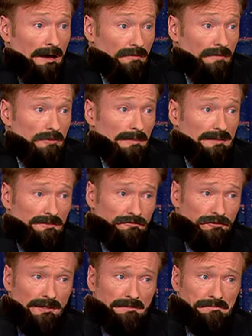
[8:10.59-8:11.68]
Have you, have you met the
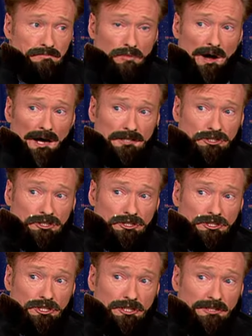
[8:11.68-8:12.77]
Philip
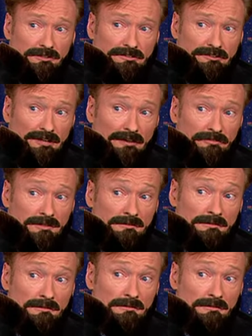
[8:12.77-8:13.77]
Washburn Seven?